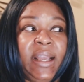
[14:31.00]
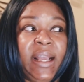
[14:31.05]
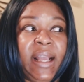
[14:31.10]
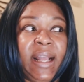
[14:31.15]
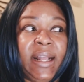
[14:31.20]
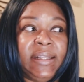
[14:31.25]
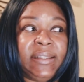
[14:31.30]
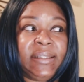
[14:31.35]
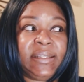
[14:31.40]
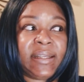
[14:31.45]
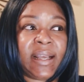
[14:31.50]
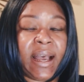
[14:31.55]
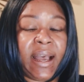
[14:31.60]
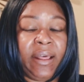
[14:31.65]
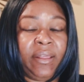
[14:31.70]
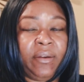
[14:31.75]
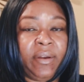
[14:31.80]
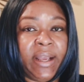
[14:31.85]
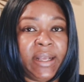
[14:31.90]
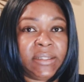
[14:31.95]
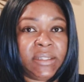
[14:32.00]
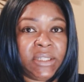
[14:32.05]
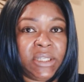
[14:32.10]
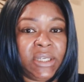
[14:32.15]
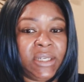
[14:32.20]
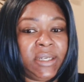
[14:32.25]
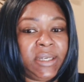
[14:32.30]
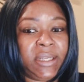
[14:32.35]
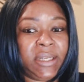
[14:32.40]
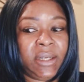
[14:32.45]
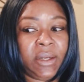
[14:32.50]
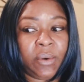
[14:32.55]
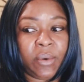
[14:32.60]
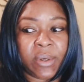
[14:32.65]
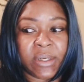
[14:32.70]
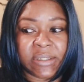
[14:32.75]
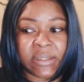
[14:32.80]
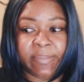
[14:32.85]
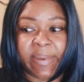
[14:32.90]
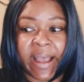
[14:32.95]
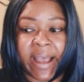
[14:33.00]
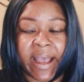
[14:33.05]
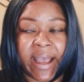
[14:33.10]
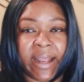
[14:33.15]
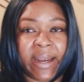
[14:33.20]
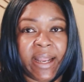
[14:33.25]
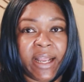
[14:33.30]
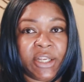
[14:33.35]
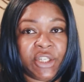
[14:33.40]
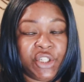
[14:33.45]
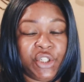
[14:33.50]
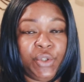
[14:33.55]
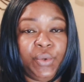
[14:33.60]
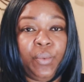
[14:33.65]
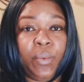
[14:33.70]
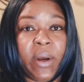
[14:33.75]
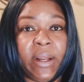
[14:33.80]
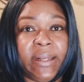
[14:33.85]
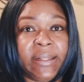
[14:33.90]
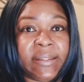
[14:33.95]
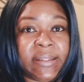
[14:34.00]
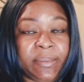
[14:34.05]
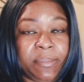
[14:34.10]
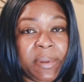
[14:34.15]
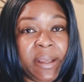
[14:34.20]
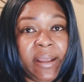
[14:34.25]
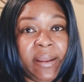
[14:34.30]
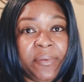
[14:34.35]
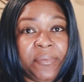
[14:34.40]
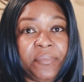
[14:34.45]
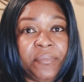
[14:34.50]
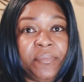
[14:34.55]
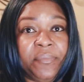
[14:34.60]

It's either as good or as bad as you want it to be.